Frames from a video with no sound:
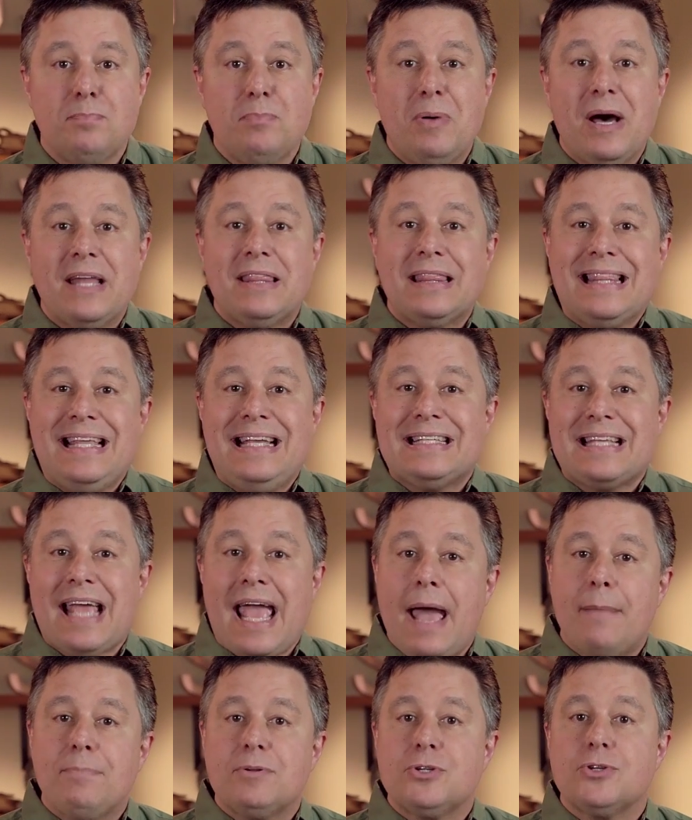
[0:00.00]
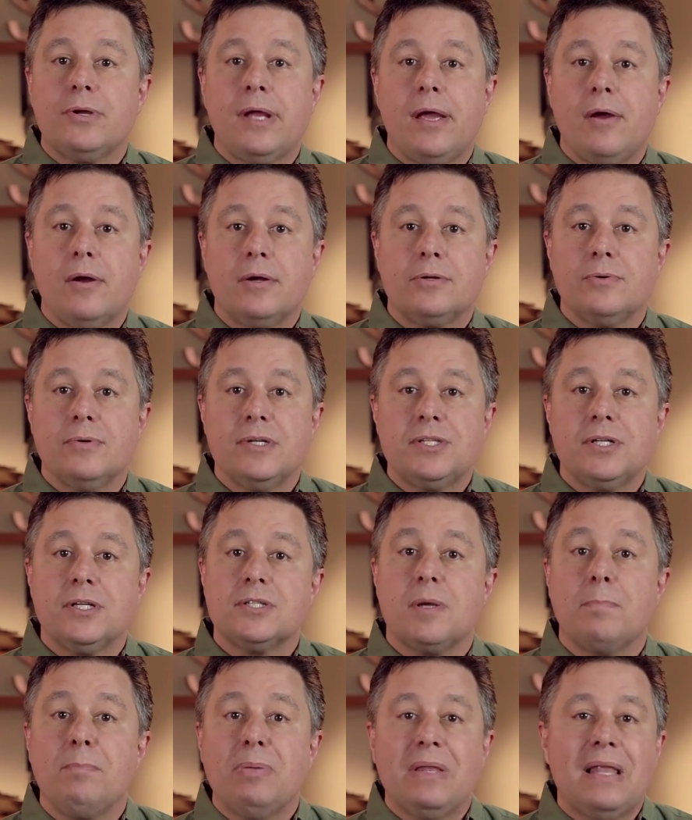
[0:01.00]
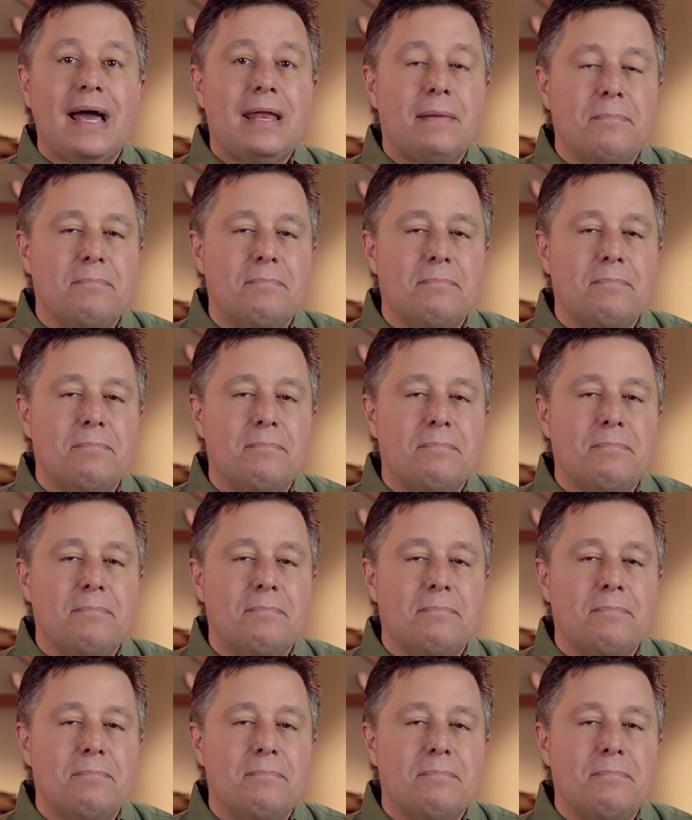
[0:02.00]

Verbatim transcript: but these aperture characteristics apply